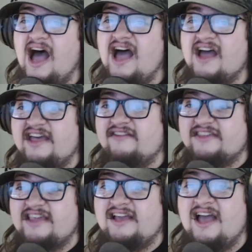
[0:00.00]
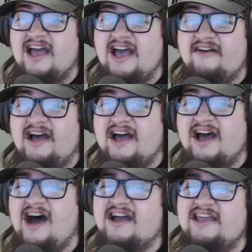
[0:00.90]
It's like, well,
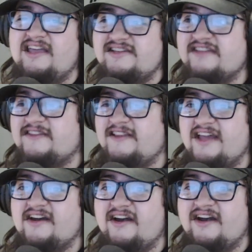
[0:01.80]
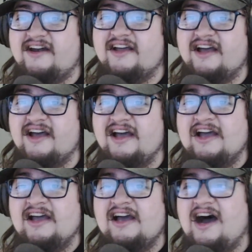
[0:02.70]
he just littered.
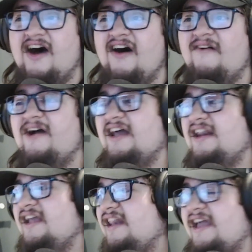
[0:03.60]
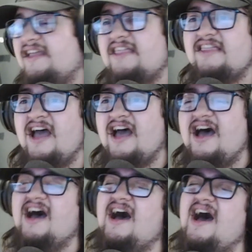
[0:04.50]
Oh, Woody, like that.
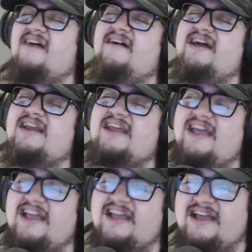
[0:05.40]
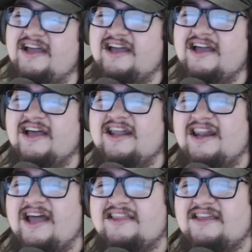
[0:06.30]
Woody,
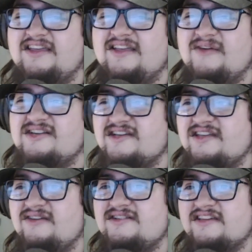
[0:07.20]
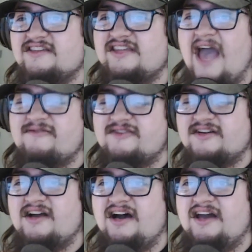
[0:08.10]
like you just
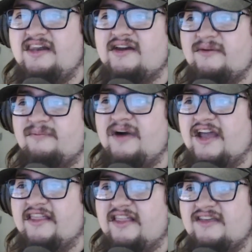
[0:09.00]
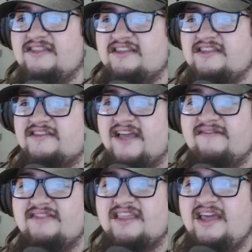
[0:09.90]
captured a litter bug and then you did the
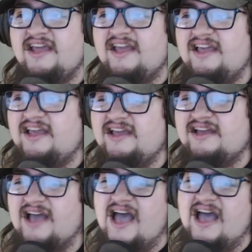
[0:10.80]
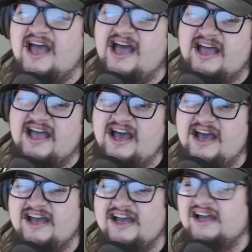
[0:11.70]
same thing.
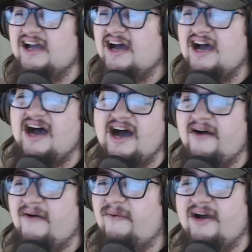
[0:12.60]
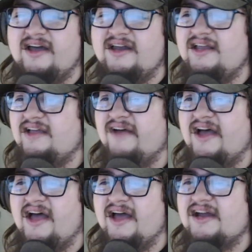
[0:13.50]
Oh, Woody,
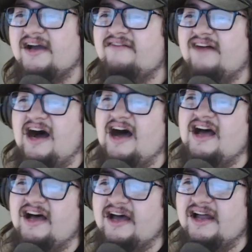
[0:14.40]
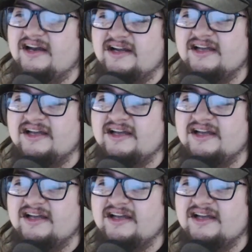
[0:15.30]
man, come on.